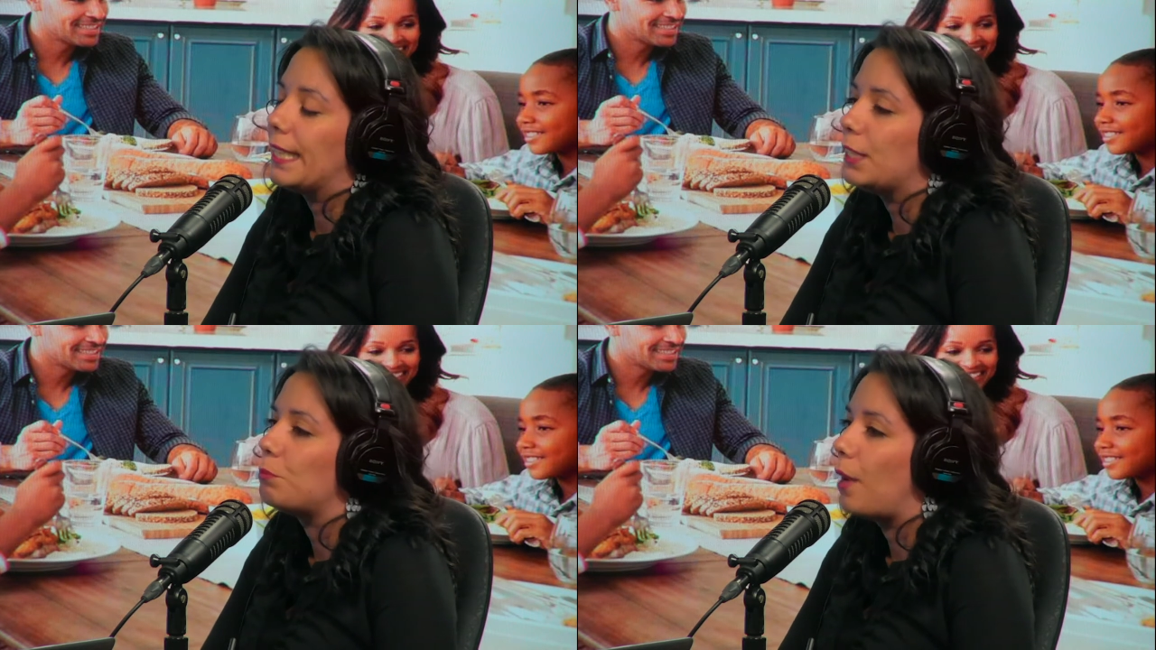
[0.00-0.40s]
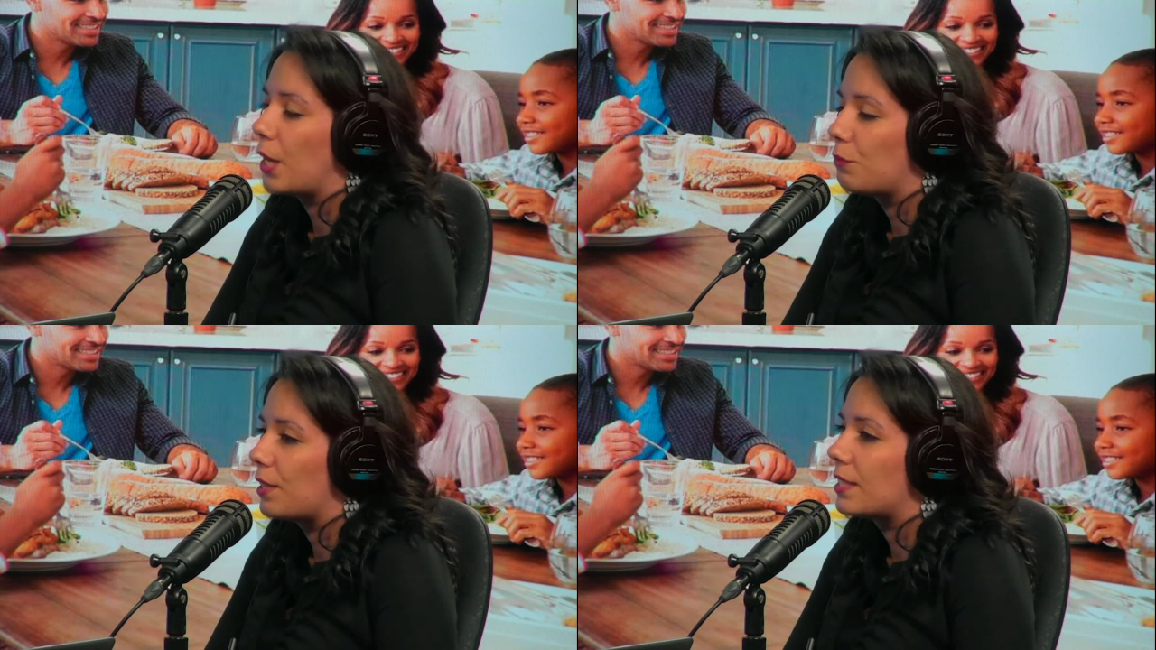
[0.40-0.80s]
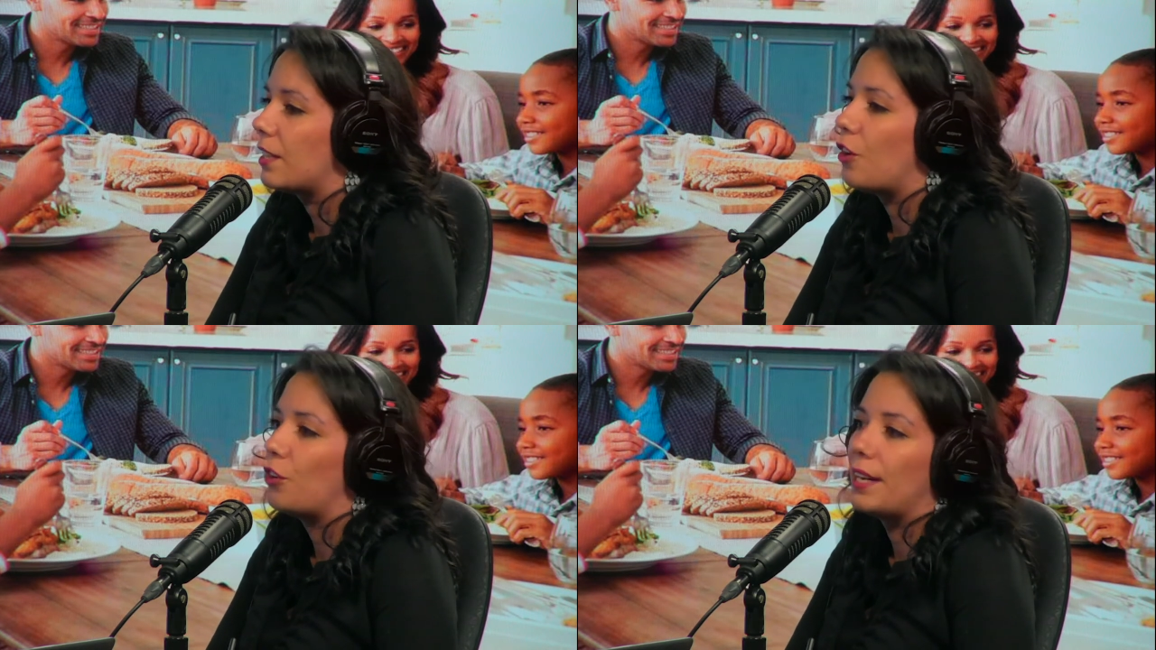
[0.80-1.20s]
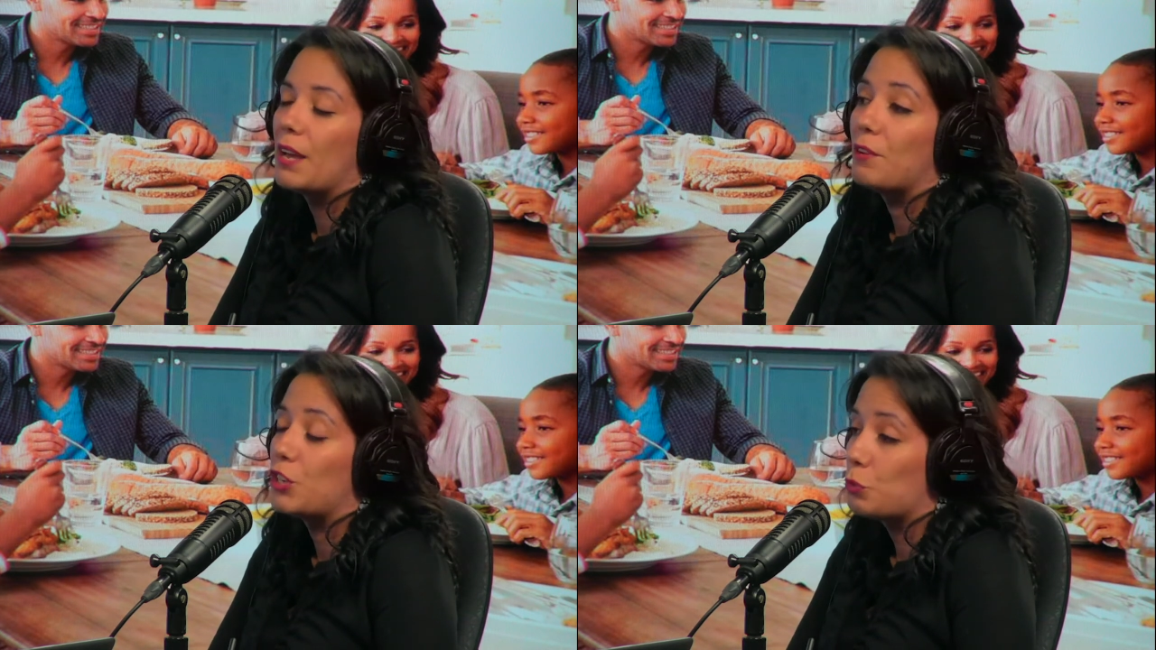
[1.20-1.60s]
Speaker 1: eat breakfast on an
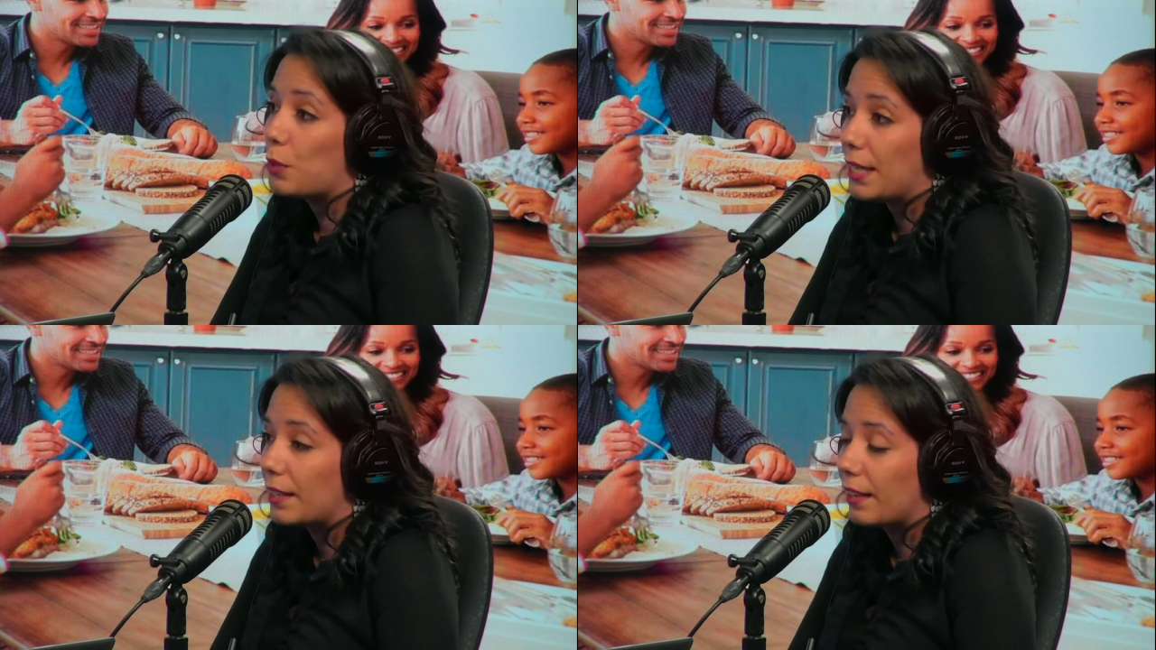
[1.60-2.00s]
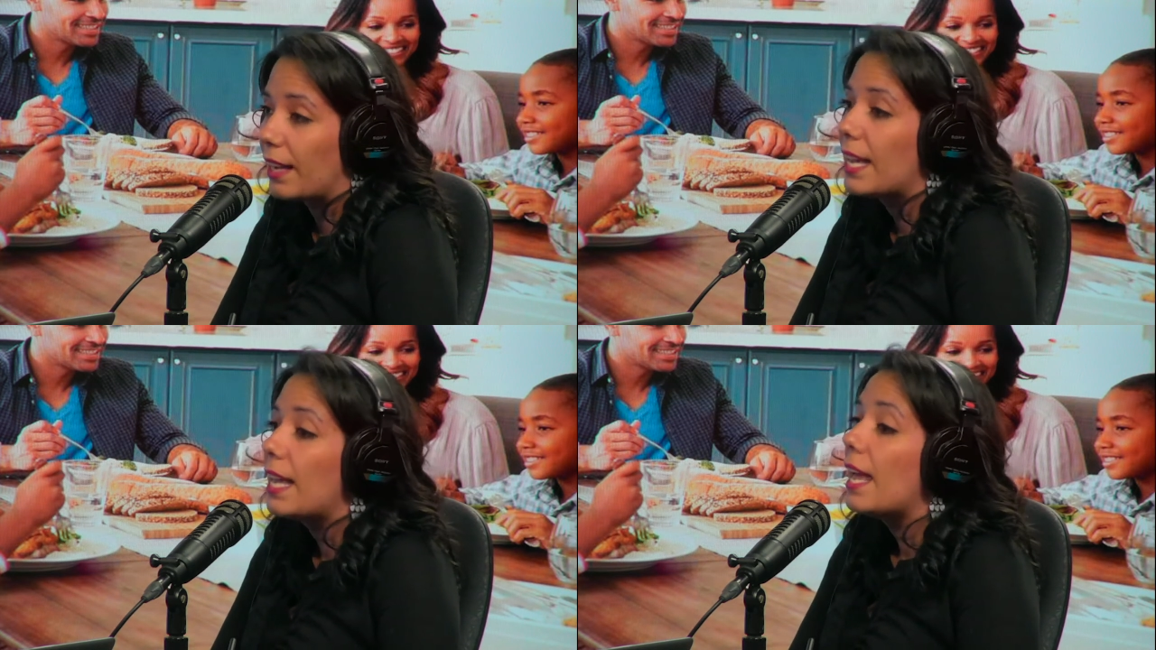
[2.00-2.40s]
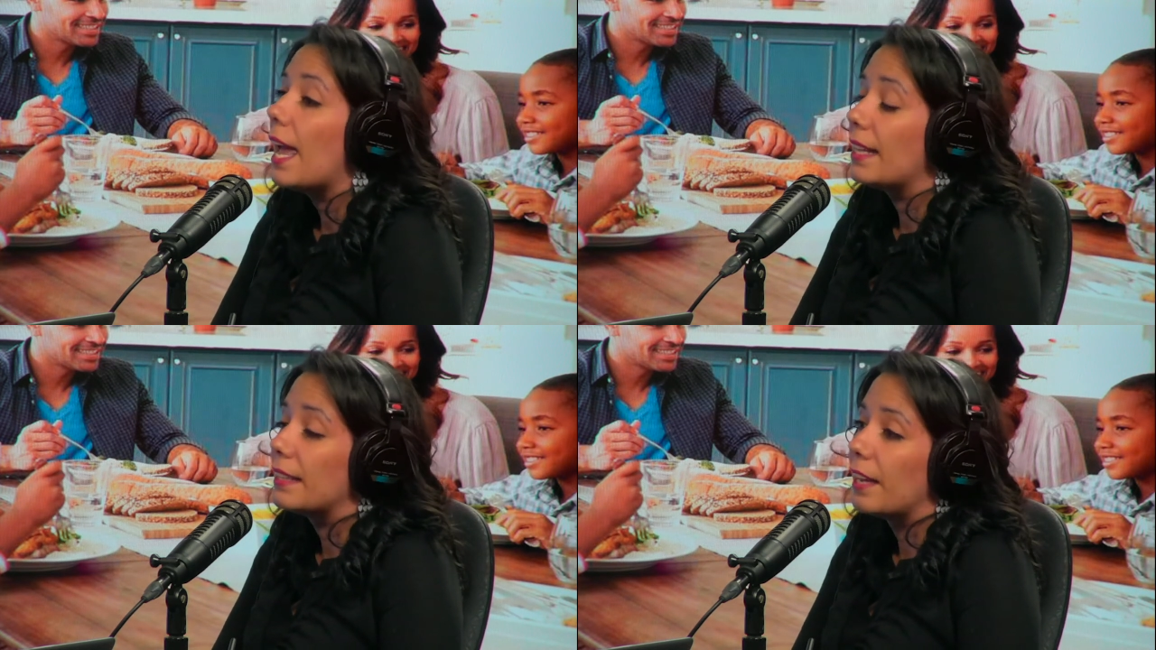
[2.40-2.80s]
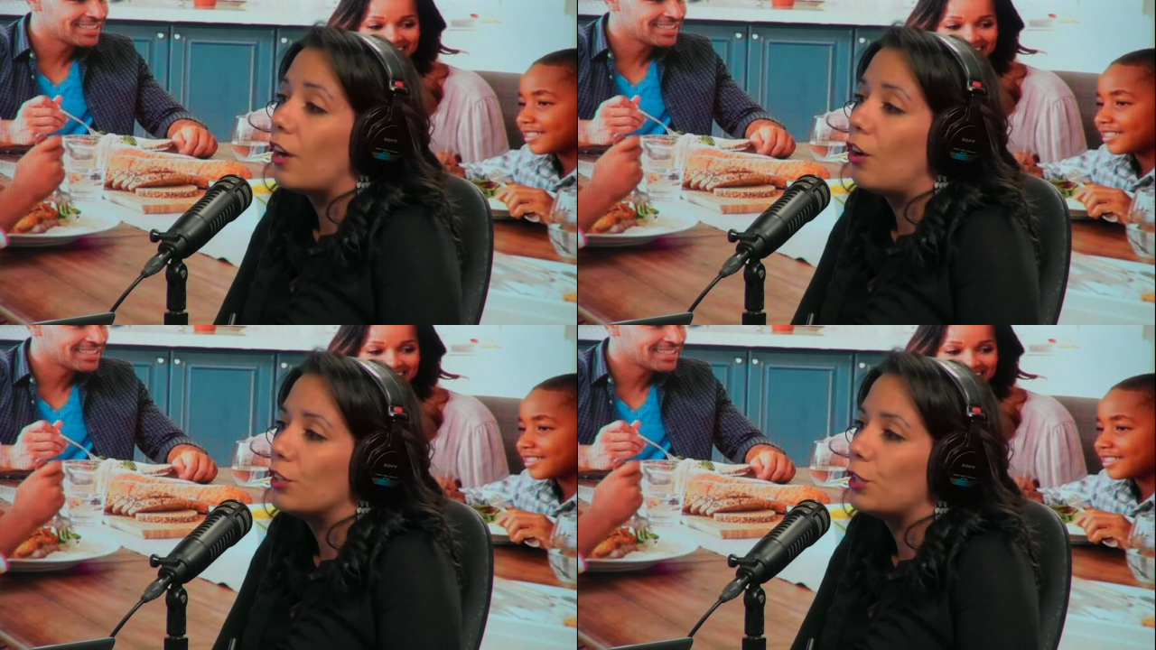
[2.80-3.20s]
average week, and
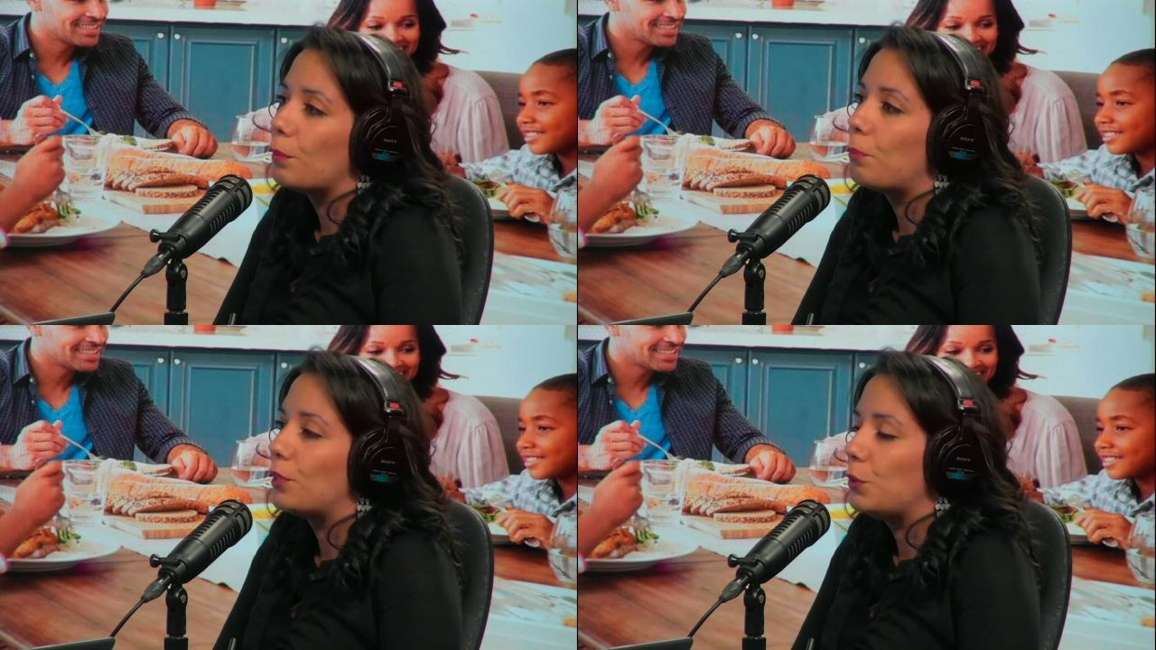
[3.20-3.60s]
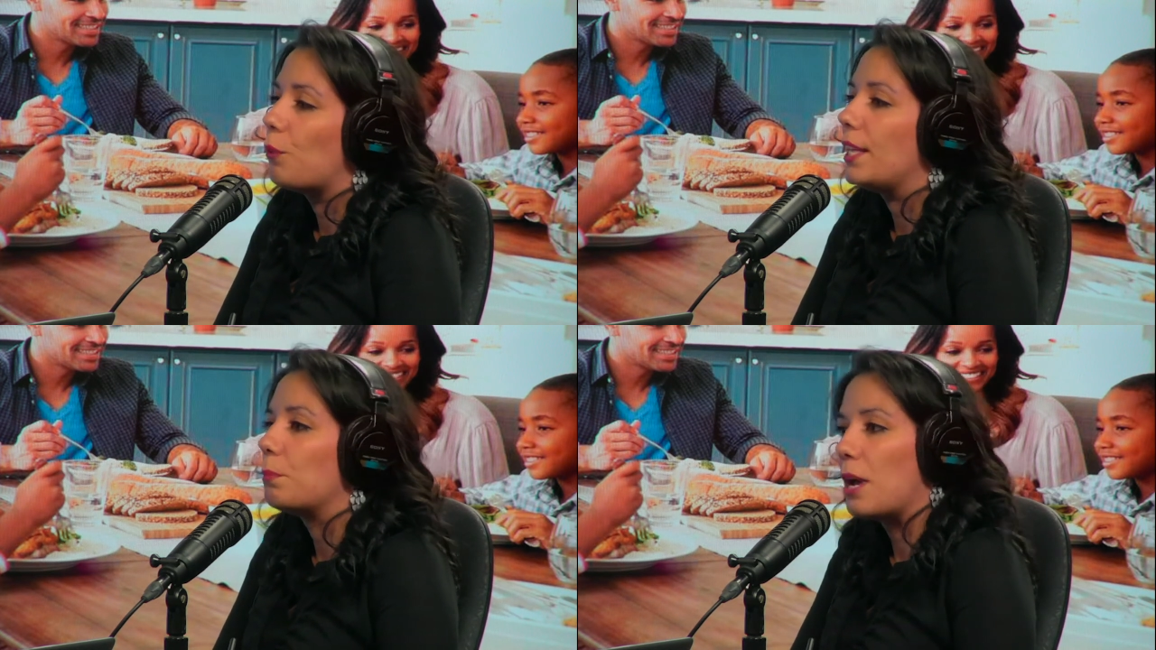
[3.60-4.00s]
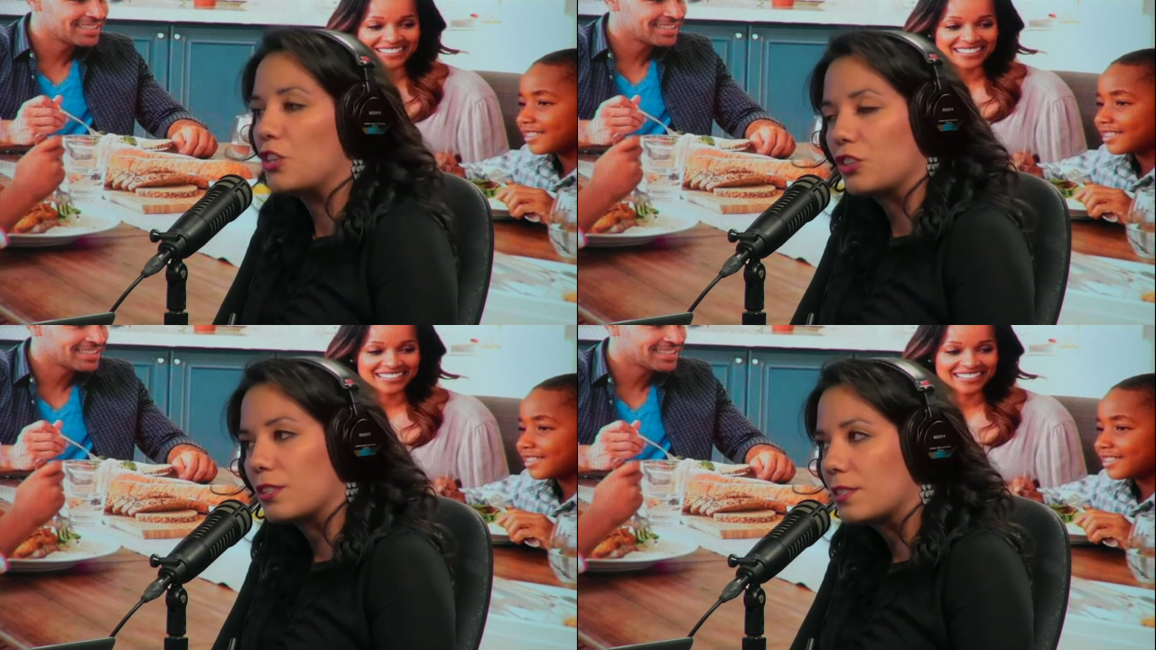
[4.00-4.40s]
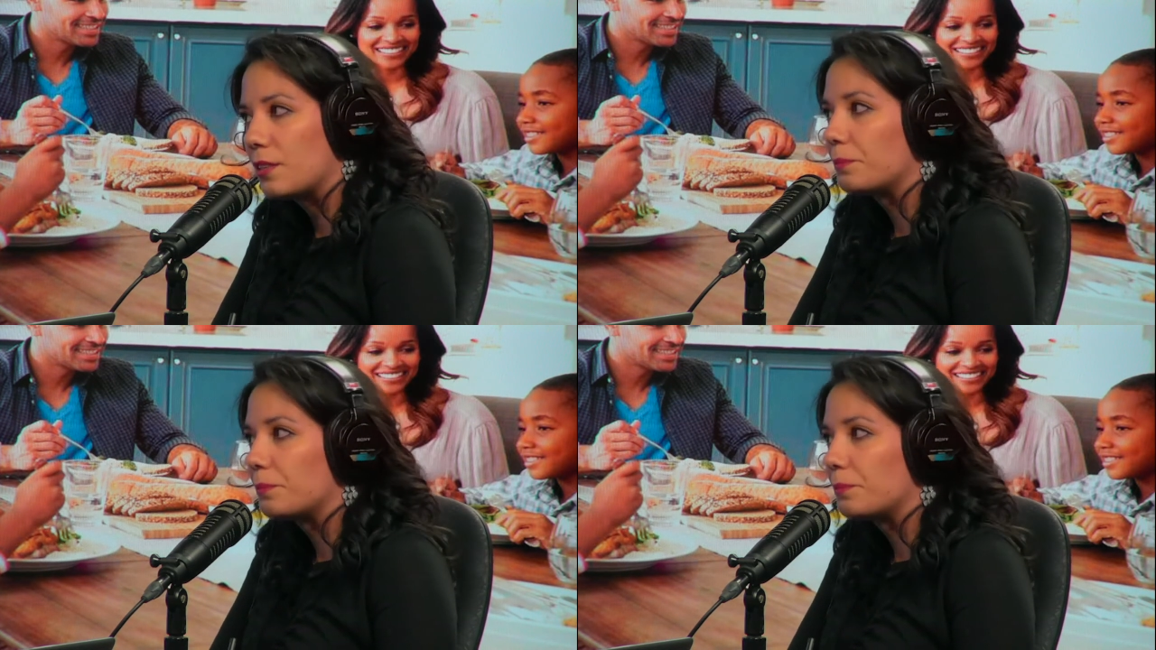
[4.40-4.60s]
all the body weight measures.